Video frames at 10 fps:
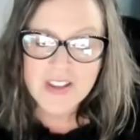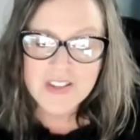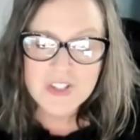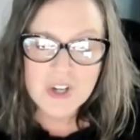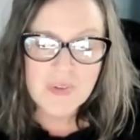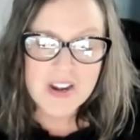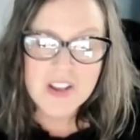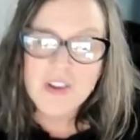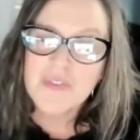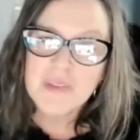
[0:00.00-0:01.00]
Start writing
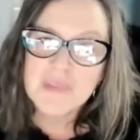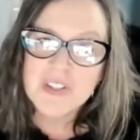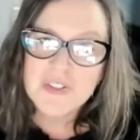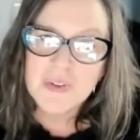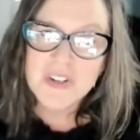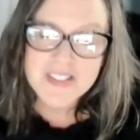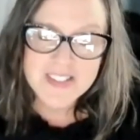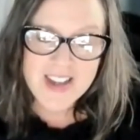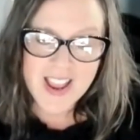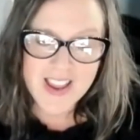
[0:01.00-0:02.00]
your family stories
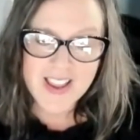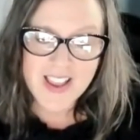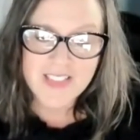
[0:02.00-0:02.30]
today